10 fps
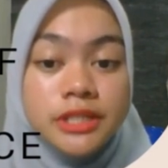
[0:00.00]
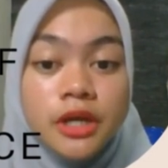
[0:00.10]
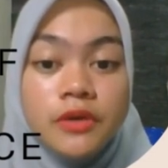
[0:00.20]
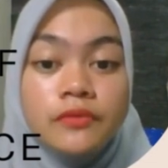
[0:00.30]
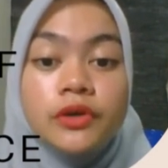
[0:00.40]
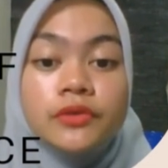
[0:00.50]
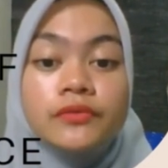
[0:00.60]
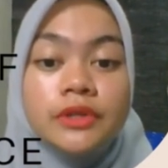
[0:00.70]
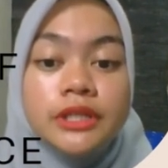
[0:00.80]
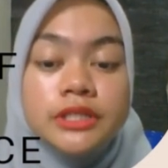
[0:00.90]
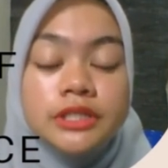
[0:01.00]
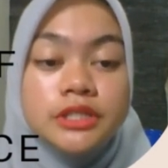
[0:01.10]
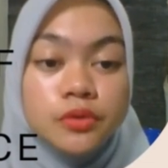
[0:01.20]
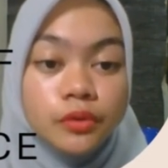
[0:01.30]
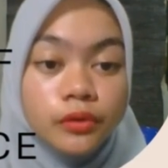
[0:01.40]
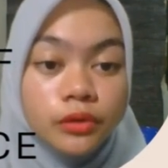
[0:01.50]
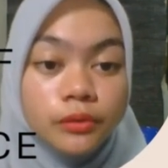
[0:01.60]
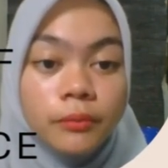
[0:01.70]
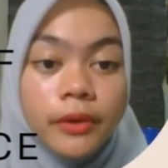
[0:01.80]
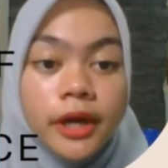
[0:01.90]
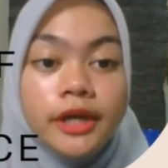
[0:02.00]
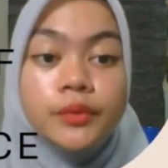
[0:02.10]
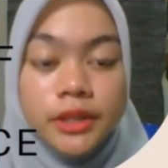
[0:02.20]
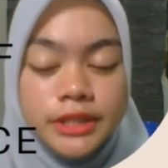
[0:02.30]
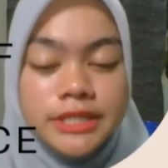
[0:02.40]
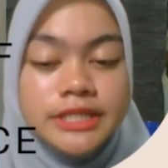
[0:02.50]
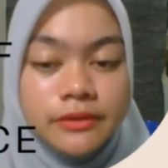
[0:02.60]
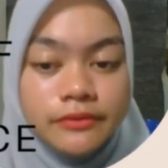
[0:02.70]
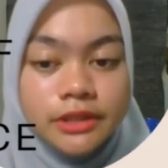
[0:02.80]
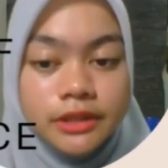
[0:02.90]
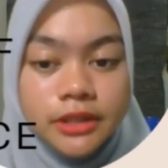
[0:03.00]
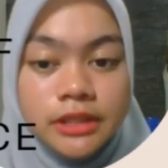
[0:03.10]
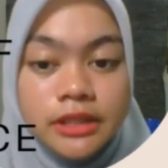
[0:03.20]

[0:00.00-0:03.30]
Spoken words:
for finishing school by 2017,